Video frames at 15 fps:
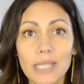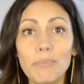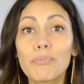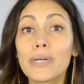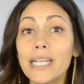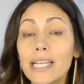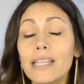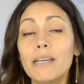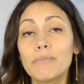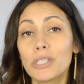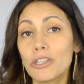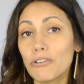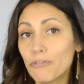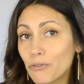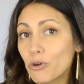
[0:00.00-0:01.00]
and bringing them
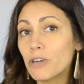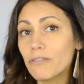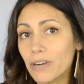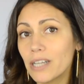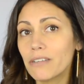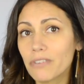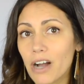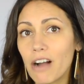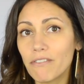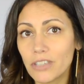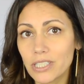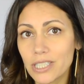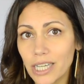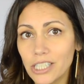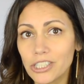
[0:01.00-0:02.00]
to the forefront of
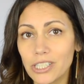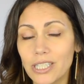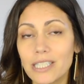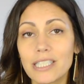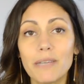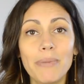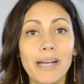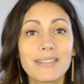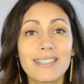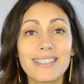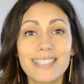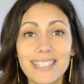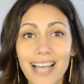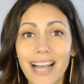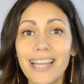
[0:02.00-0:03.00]
conversations about
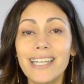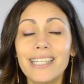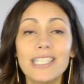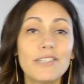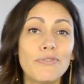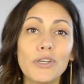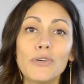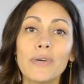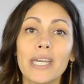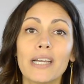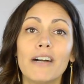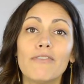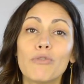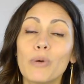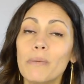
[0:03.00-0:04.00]
society's viewing
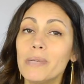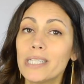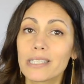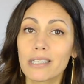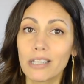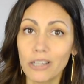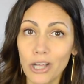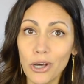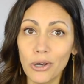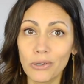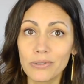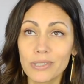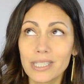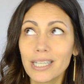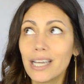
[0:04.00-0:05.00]
of women's
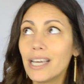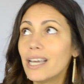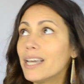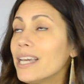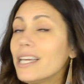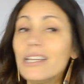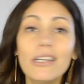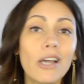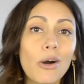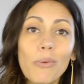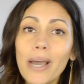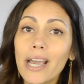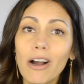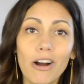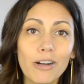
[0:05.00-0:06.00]
clothes in no
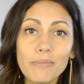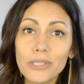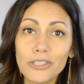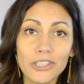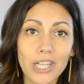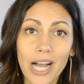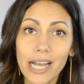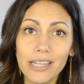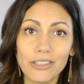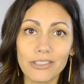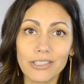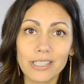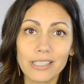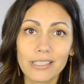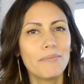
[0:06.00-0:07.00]
way harms your
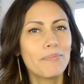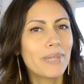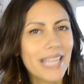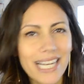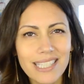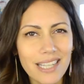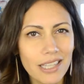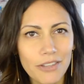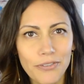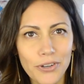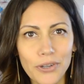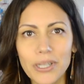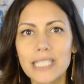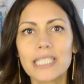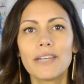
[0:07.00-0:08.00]
child. But that's not the
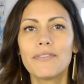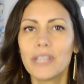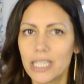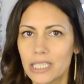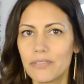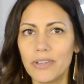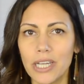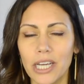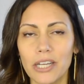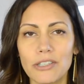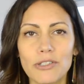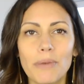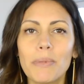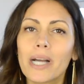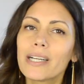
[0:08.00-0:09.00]
focus of this video,
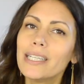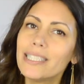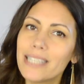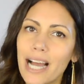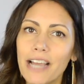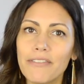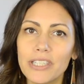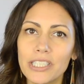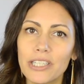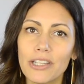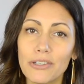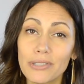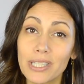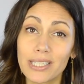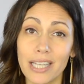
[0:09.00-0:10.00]
so I'm not gonna dive into
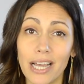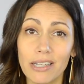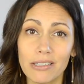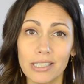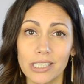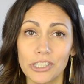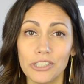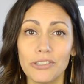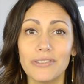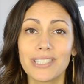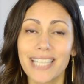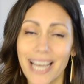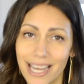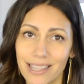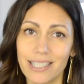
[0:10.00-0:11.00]
those societal issues
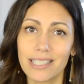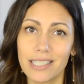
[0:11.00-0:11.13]
at this